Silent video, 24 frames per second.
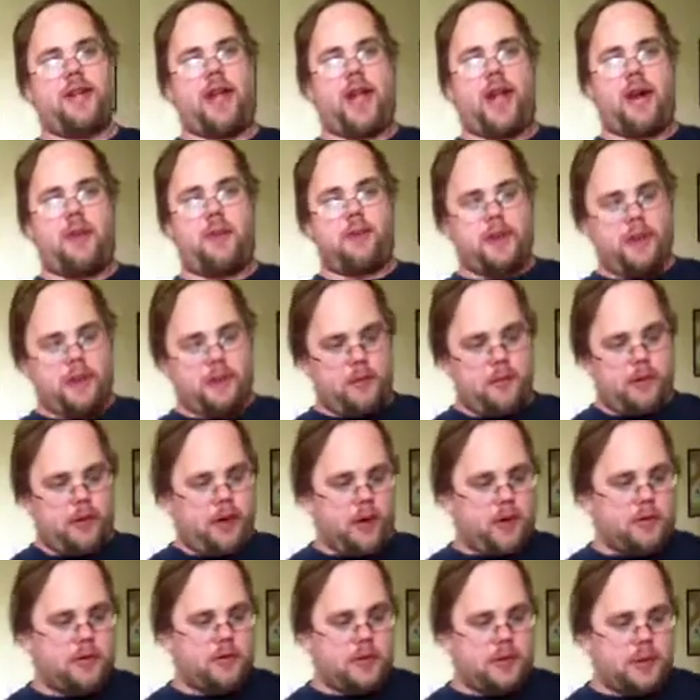now, but
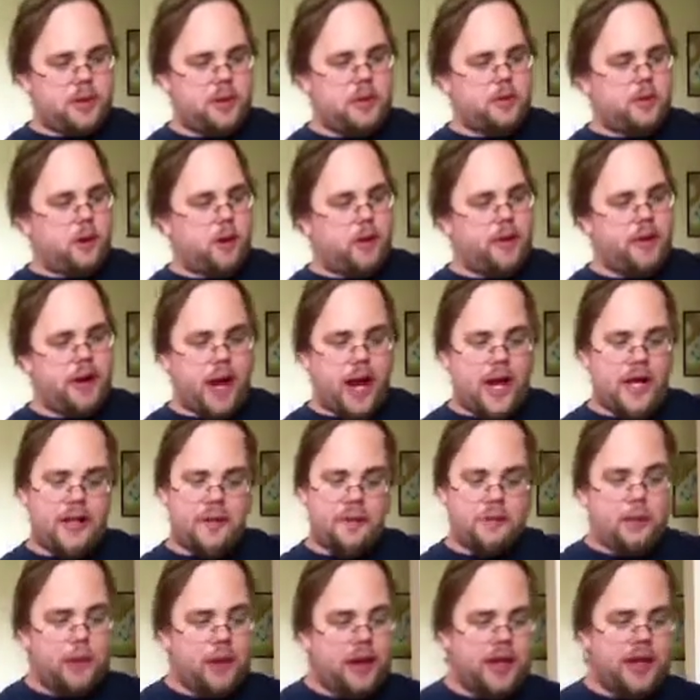wherever you are, I
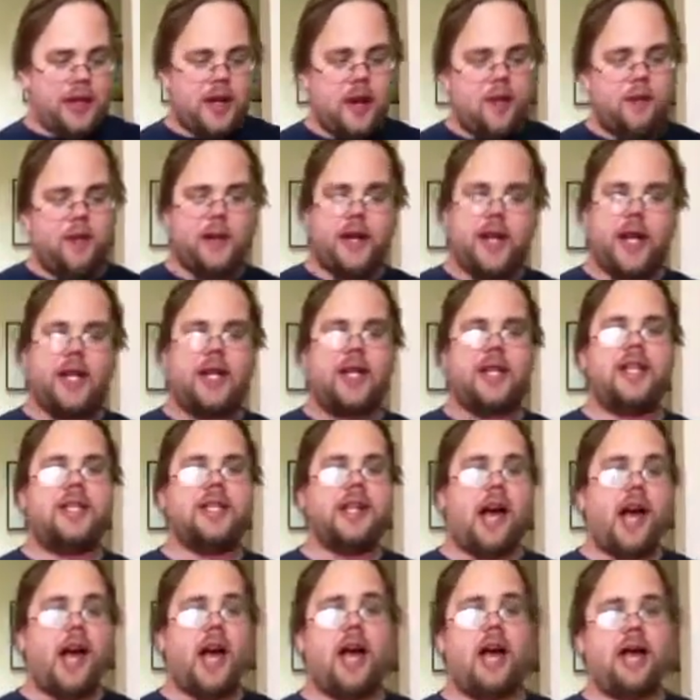can bring it over
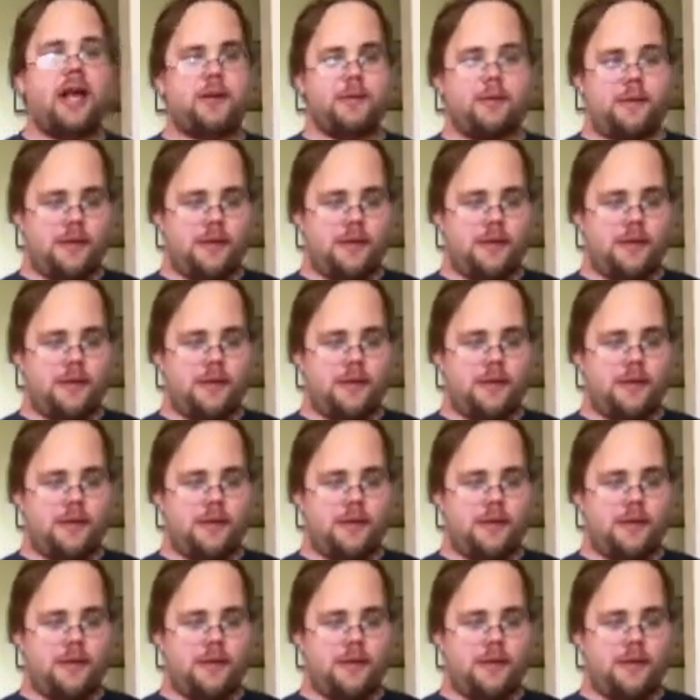anytime.